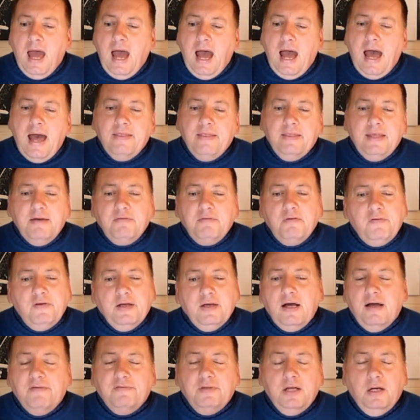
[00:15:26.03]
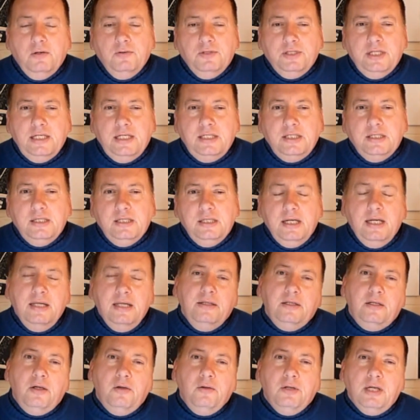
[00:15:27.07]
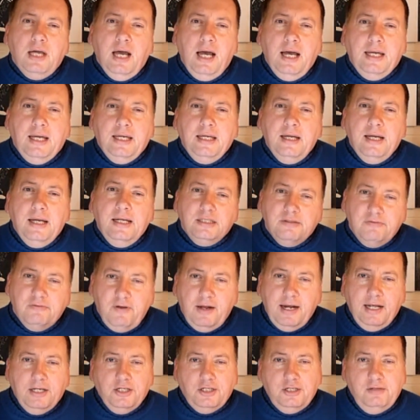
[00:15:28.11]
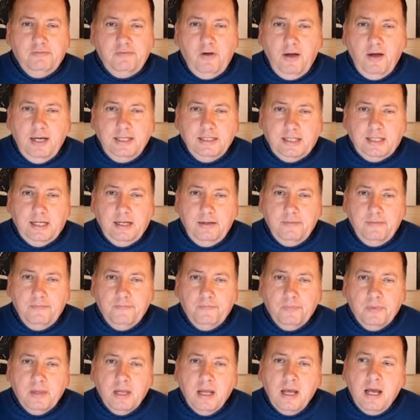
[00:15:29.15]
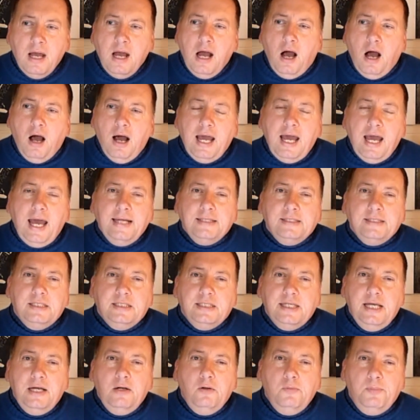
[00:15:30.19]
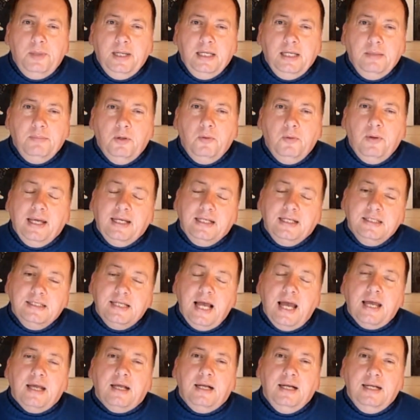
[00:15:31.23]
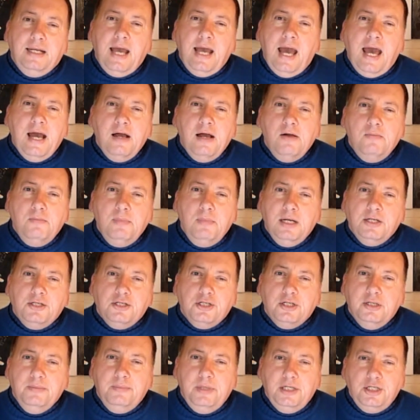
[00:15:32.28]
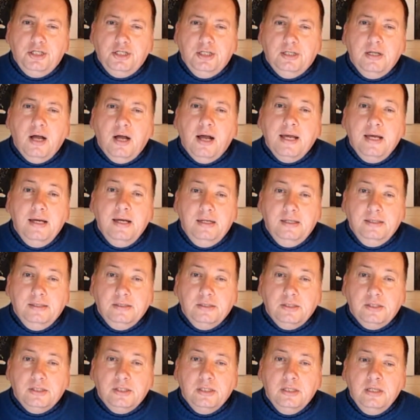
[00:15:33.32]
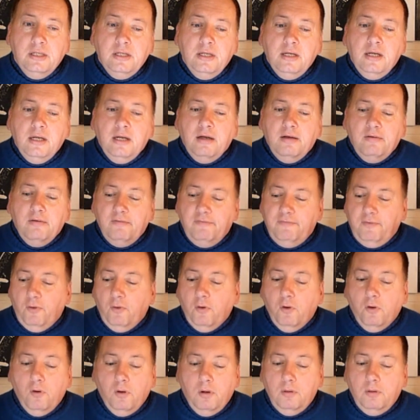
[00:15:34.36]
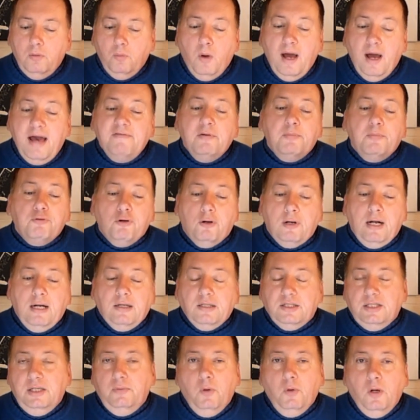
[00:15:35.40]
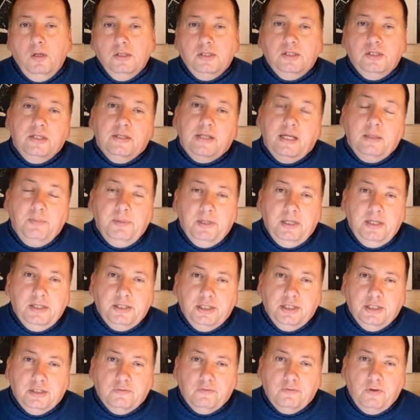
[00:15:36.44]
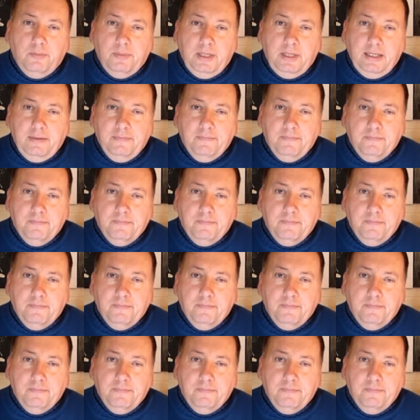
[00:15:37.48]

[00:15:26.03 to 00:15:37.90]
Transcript: And the other thing I've noticed in the UK, as a financial advisor, I had to tell people exactly how much commission I earned for whatever product it was that they purchased from me.